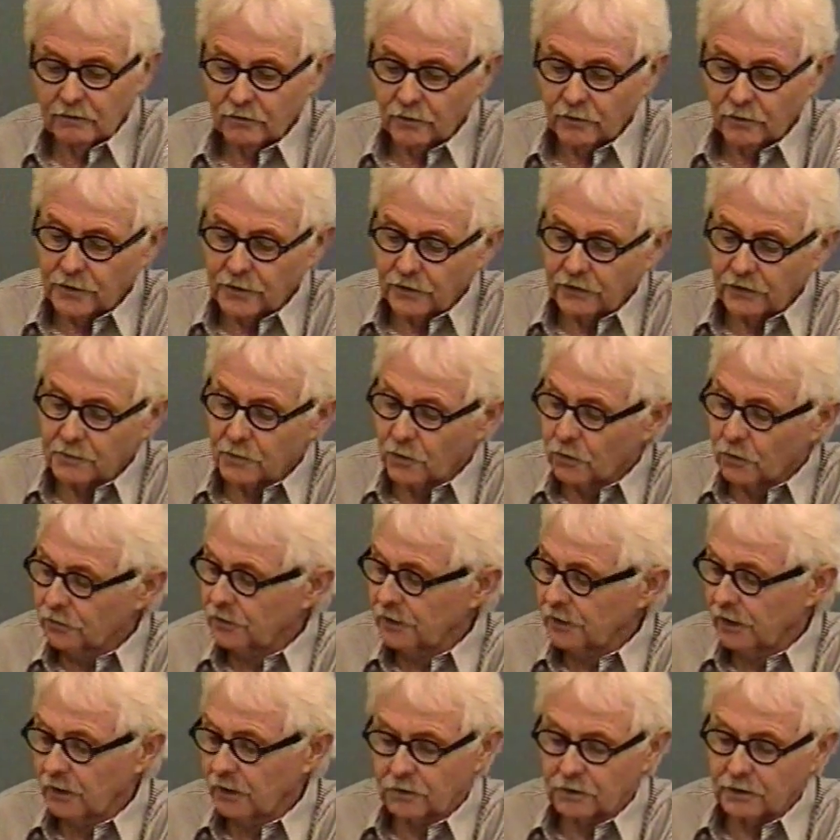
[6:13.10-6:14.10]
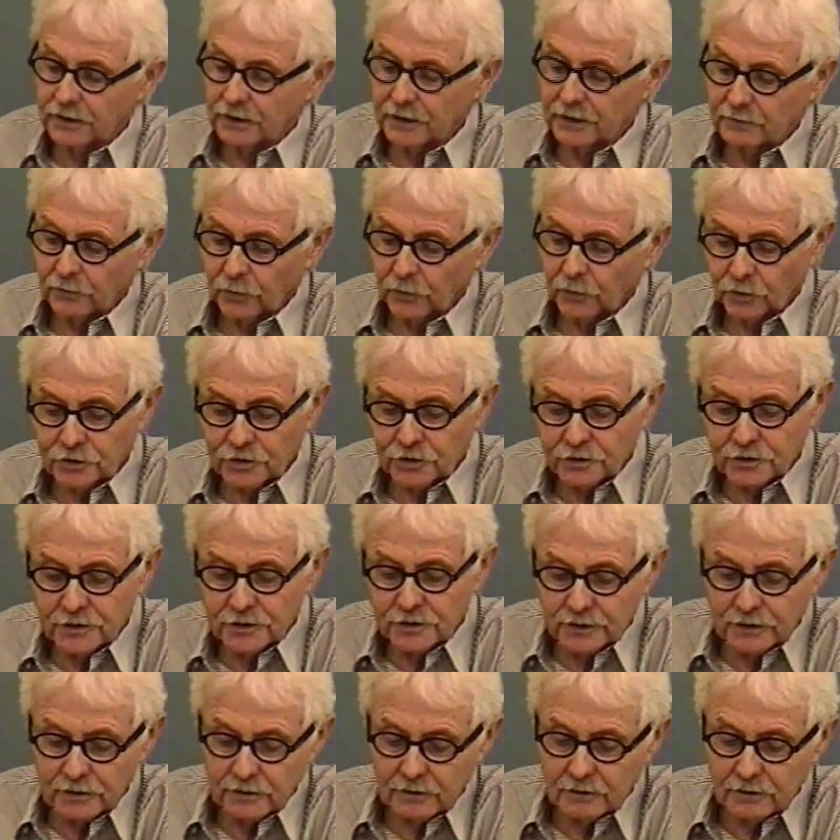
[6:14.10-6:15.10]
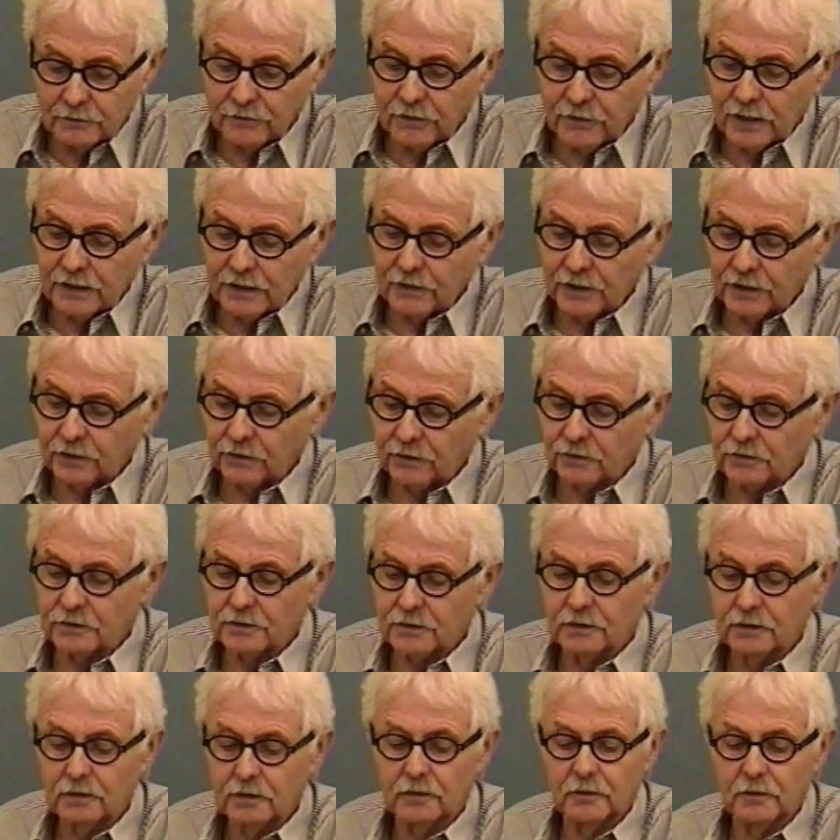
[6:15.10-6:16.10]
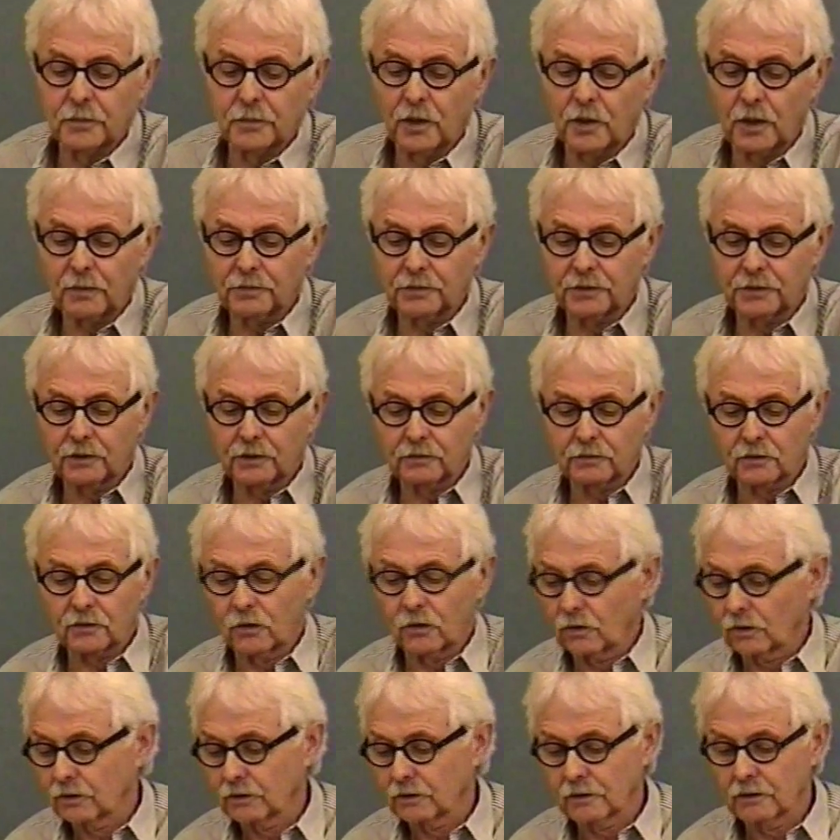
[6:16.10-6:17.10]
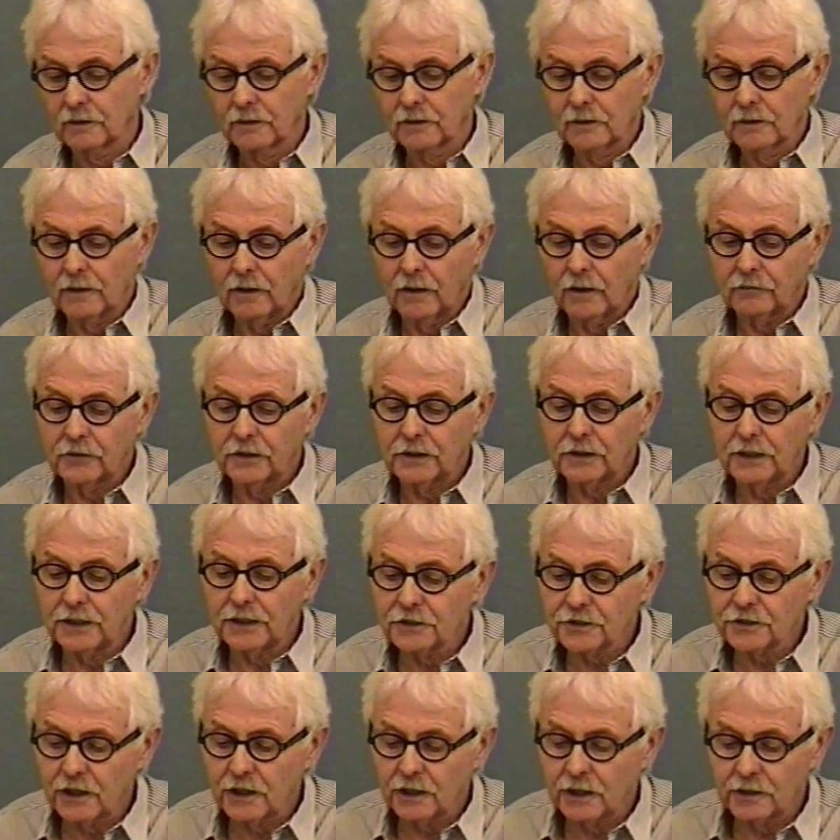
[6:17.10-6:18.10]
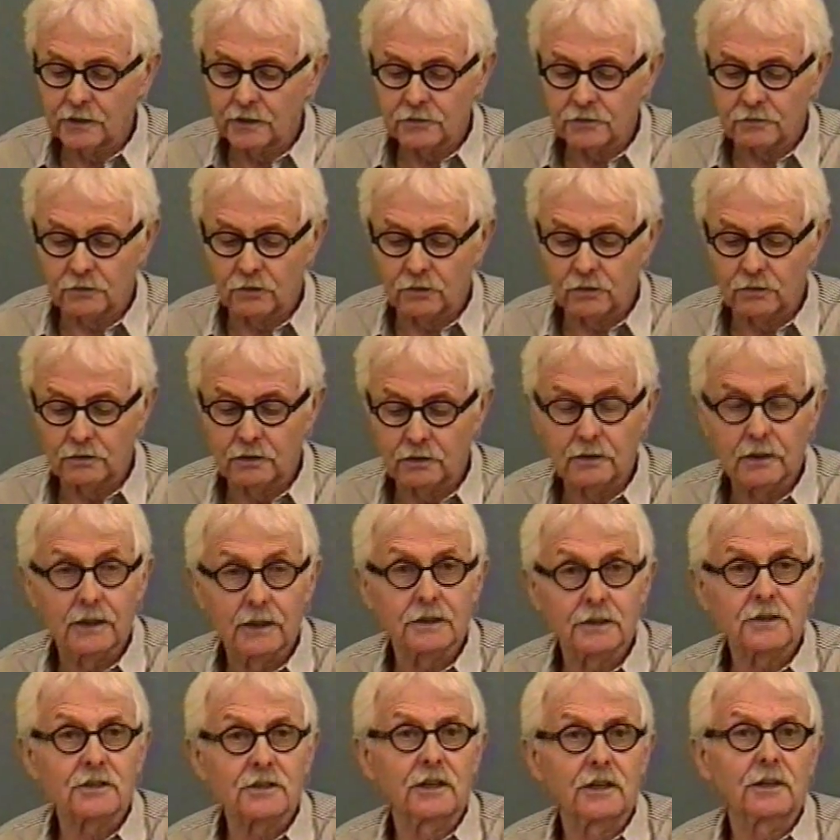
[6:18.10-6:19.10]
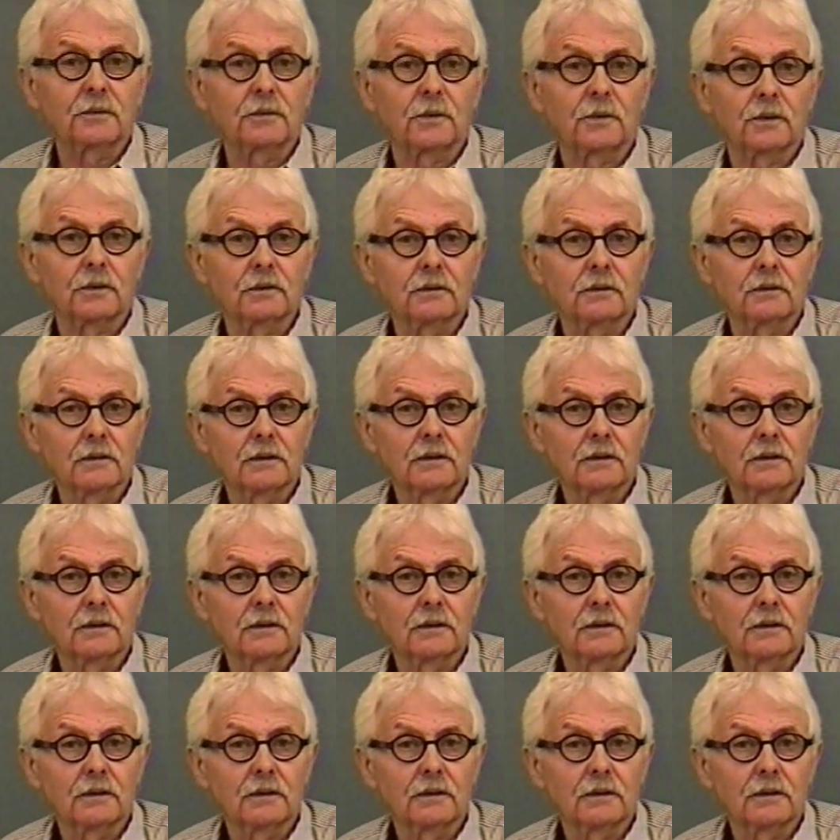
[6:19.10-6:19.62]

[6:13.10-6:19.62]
From there he moved to Elk Lake, purchasing the 5 acres of property on the corner of the East Saanich Road and Savory.